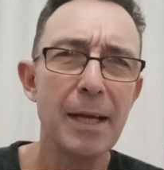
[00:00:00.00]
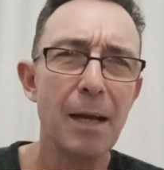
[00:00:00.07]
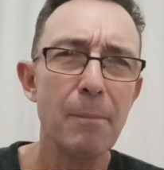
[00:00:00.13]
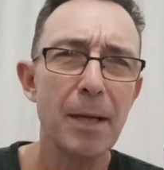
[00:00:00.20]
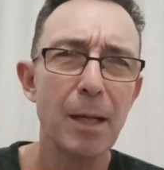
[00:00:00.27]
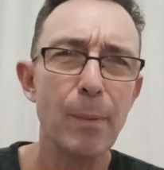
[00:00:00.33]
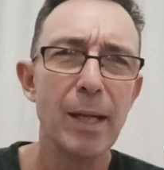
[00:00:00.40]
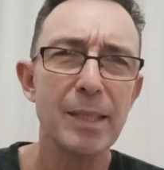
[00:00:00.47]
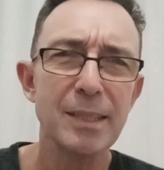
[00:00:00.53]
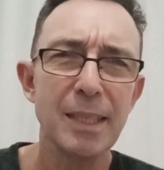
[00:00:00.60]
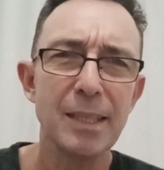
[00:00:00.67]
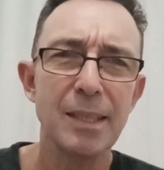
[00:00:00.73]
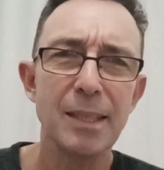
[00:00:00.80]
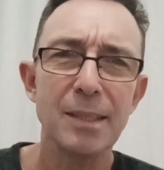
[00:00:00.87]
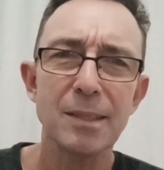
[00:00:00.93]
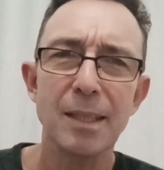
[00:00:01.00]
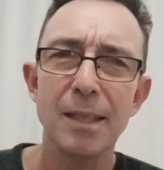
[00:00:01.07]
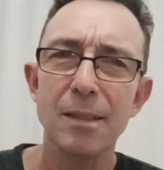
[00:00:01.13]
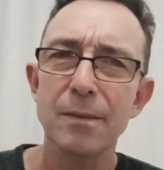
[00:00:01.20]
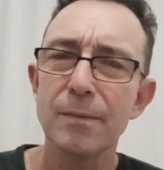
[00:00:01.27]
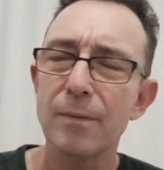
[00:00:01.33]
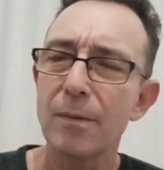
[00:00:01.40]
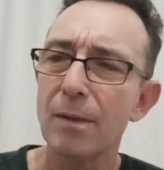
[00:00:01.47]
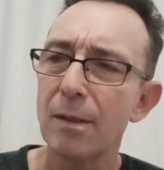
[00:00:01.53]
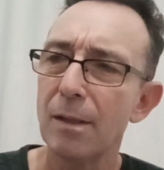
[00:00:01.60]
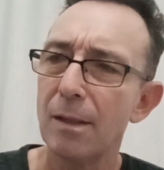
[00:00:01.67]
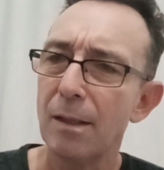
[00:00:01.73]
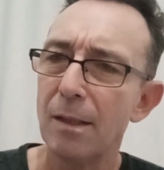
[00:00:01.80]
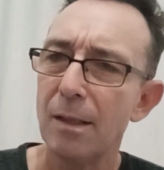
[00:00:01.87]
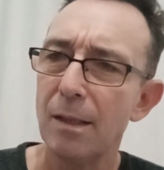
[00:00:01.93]
going back about 10 years now.
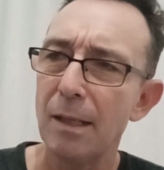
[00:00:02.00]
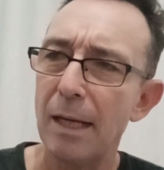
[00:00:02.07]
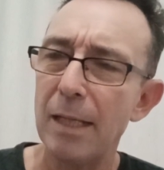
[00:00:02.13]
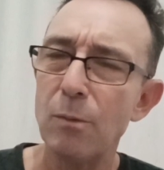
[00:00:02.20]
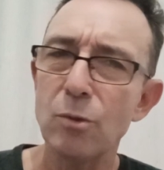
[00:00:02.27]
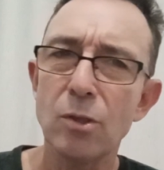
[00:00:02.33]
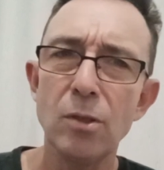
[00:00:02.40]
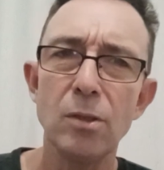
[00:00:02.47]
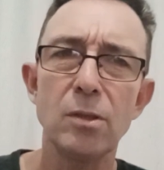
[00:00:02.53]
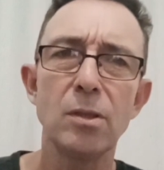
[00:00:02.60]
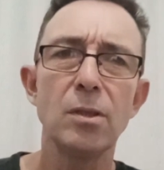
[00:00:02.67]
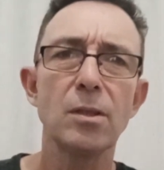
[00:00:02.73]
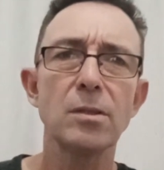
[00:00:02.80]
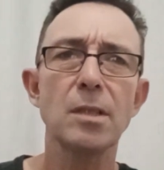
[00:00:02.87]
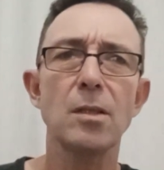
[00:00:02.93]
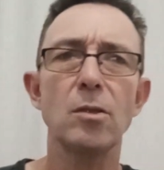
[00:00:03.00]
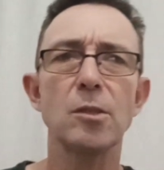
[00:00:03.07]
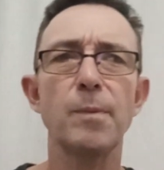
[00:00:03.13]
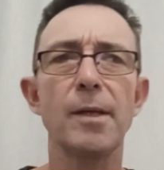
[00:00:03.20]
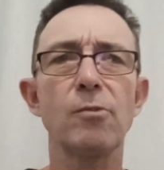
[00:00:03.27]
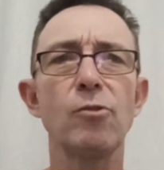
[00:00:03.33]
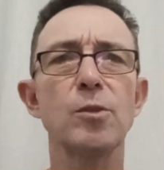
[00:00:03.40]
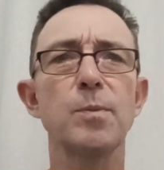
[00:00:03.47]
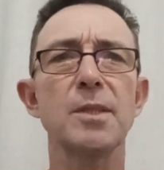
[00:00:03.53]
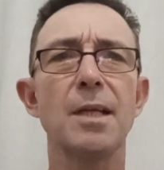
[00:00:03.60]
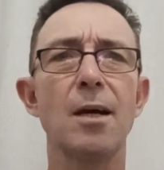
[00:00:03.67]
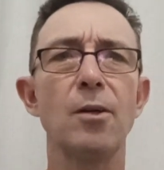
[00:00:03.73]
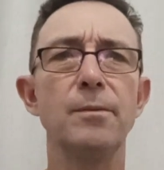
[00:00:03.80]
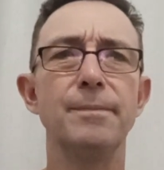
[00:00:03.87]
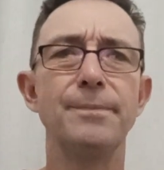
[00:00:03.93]
And it was good because I got to spend Christmas
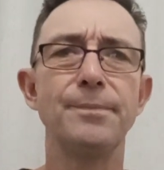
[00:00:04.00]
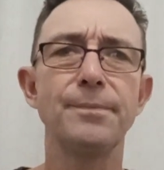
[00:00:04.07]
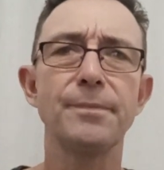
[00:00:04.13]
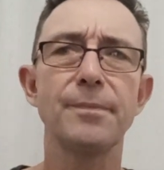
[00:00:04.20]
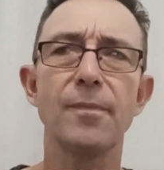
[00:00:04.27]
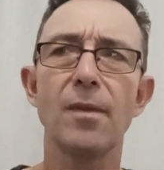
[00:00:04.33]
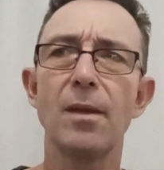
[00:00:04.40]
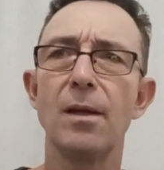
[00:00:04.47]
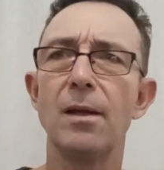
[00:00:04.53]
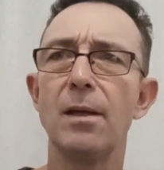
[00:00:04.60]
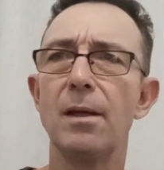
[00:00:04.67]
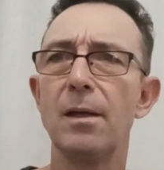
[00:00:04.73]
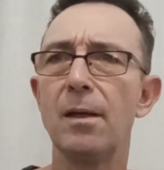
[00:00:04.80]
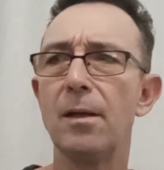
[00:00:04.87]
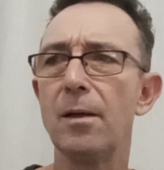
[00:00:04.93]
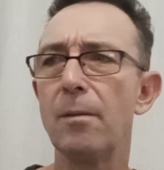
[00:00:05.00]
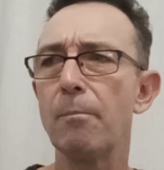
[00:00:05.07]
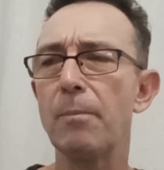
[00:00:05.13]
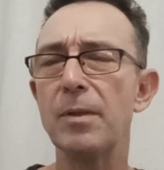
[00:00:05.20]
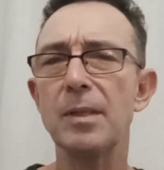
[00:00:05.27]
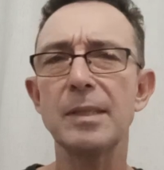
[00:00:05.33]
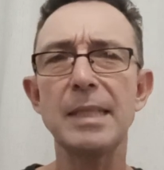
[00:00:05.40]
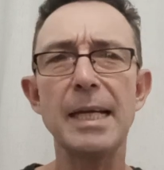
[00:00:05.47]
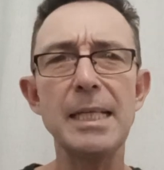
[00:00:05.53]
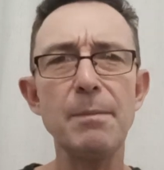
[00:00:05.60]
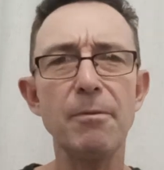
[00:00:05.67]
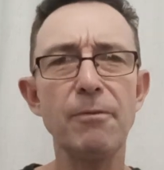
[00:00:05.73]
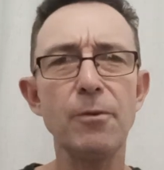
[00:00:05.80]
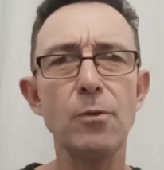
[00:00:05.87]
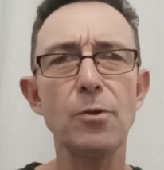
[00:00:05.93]
at home. But the day
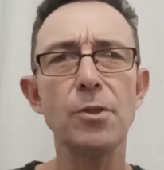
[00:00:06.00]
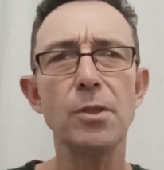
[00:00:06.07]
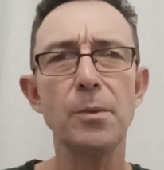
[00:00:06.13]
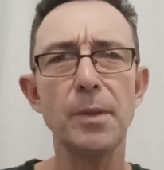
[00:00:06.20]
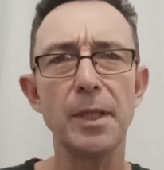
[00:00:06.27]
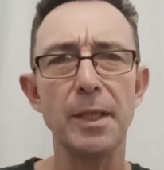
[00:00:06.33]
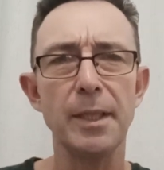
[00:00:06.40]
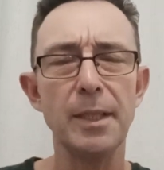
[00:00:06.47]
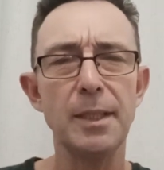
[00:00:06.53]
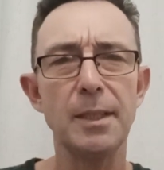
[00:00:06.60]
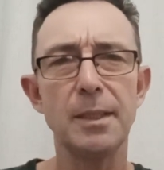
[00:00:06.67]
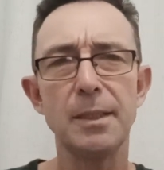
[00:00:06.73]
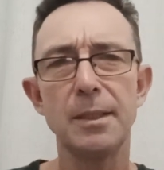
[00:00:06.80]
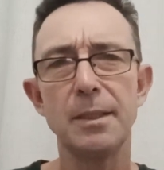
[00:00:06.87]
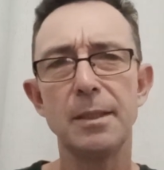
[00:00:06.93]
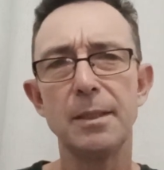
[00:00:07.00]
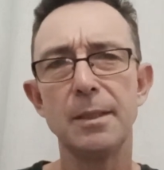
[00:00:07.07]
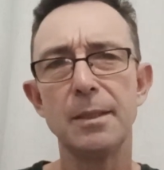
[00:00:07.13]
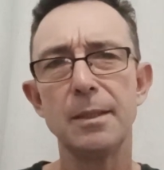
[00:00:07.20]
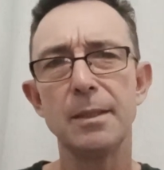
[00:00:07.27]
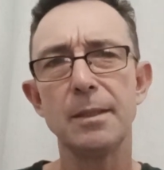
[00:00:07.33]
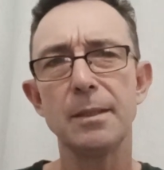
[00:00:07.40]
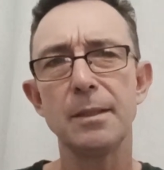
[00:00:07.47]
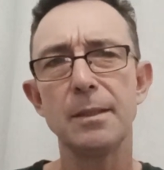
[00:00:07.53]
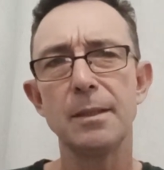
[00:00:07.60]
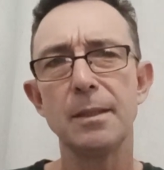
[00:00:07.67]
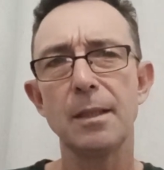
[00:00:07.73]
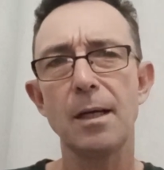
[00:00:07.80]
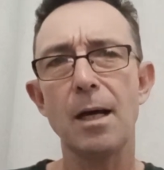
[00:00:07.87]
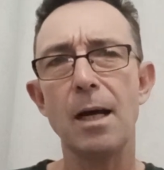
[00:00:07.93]
before New Year,
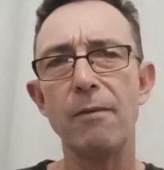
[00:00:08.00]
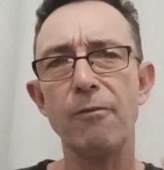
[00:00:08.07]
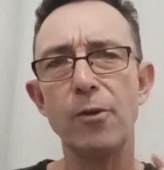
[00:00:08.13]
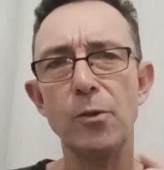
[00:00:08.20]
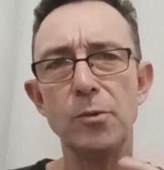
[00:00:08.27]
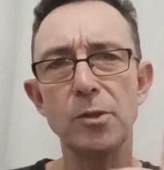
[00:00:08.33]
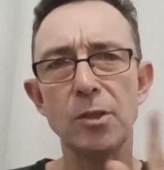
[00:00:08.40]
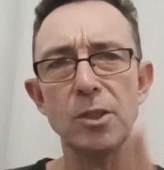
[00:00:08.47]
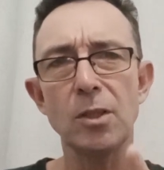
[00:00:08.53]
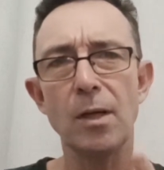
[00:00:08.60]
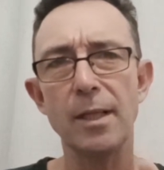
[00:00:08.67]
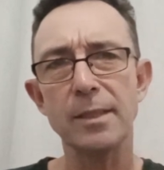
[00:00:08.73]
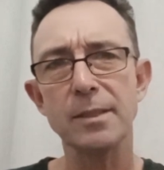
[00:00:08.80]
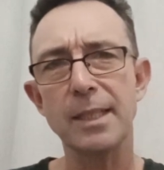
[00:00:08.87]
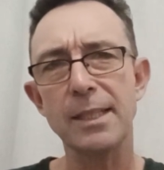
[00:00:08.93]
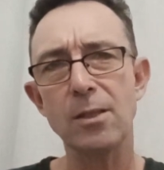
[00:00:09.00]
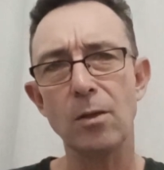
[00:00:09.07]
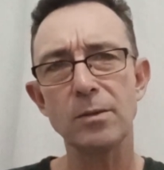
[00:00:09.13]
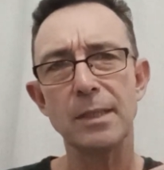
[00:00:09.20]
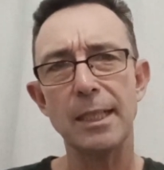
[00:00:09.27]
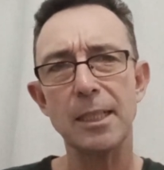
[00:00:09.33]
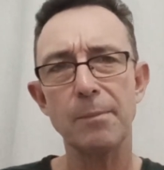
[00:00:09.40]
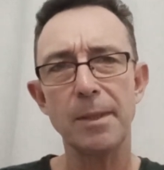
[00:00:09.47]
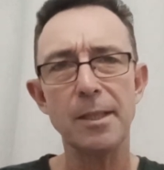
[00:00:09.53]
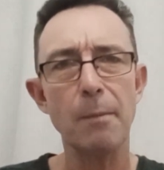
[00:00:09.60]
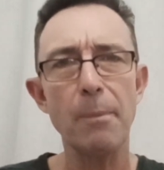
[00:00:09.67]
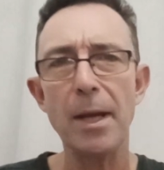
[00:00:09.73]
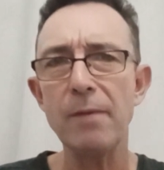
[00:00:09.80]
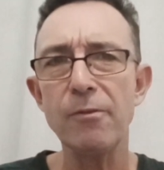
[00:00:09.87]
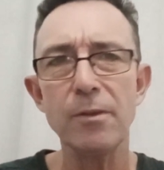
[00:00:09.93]
I flew to China because they contacted me. They
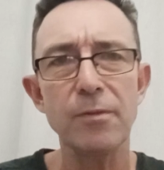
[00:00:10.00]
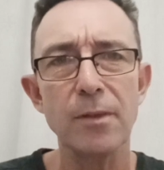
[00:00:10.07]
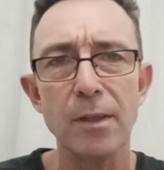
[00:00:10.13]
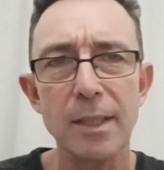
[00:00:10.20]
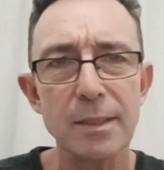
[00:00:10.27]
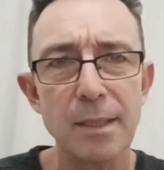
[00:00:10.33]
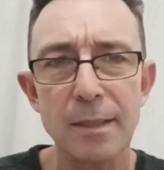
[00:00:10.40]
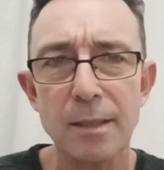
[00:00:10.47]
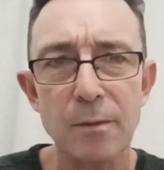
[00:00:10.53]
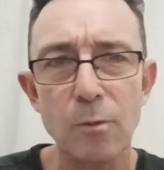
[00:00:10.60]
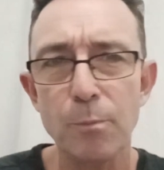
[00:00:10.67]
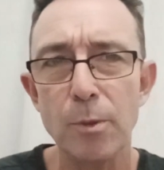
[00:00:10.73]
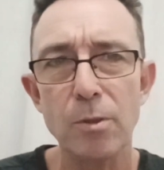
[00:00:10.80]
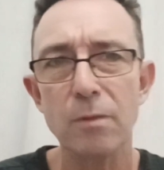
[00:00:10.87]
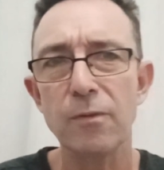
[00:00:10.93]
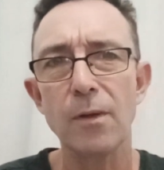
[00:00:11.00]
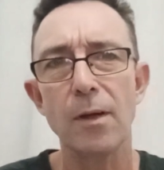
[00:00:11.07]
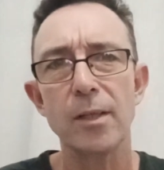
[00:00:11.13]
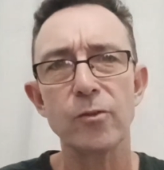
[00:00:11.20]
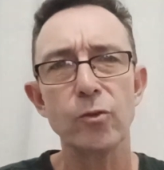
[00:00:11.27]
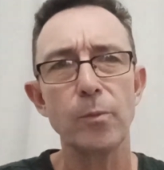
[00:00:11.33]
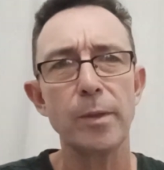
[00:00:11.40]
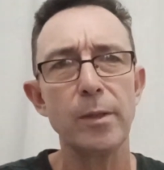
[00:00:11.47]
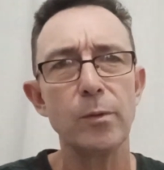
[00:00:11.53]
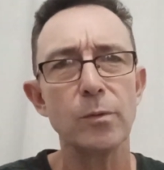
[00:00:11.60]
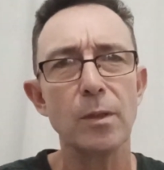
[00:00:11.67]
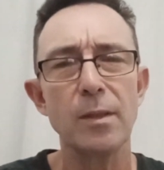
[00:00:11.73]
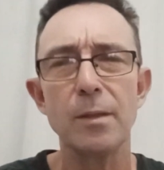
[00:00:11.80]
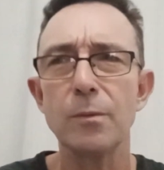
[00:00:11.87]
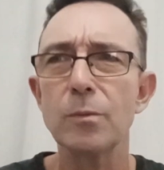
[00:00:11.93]
paid for the flights. They booked the flights for me. It
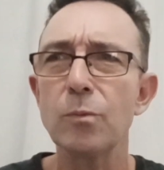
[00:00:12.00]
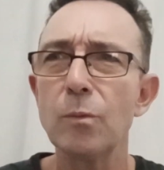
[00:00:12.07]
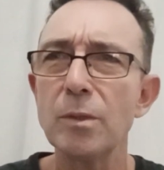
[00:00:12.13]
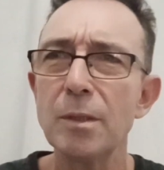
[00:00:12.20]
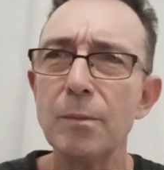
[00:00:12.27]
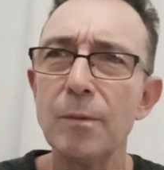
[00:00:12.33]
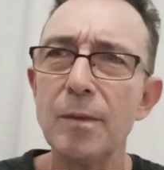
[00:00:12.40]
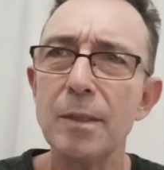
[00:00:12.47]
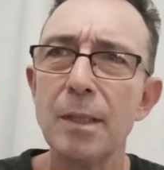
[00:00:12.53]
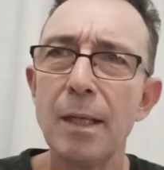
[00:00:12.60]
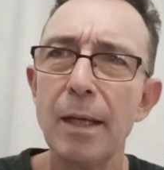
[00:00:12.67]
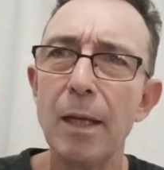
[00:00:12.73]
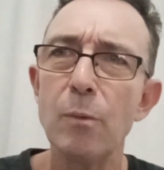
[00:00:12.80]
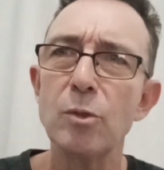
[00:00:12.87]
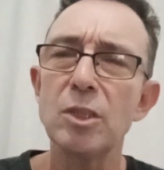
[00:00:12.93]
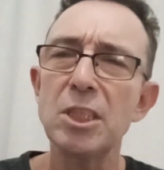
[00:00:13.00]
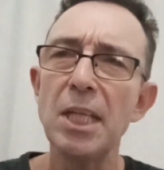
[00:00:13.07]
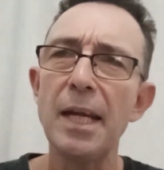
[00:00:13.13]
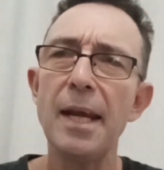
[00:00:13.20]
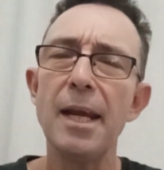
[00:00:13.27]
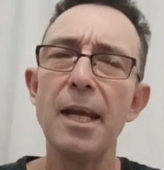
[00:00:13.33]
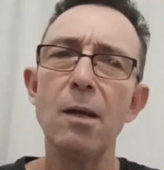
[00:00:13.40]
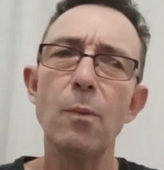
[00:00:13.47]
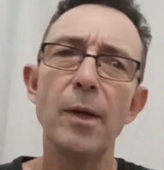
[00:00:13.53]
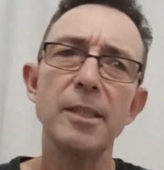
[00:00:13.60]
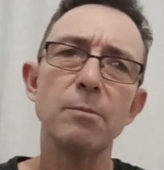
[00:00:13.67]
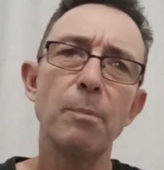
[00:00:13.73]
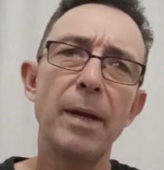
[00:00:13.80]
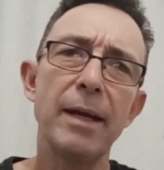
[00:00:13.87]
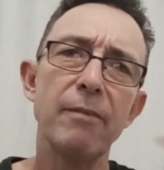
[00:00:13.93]
was, I think, it was Jet
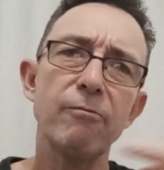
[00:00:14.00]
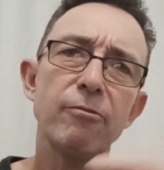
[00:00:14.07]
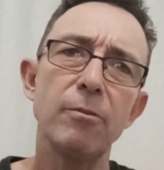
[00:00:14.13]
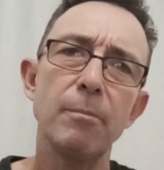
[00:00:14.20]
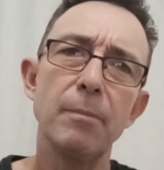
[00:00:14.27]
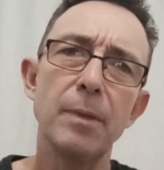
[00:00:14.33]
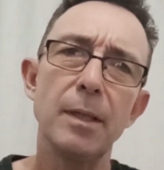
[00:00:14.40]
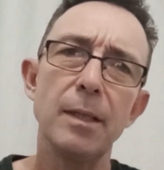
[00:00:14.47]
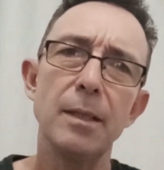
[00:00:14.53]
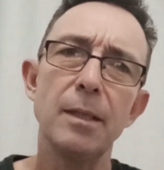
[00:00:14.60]
Airways back from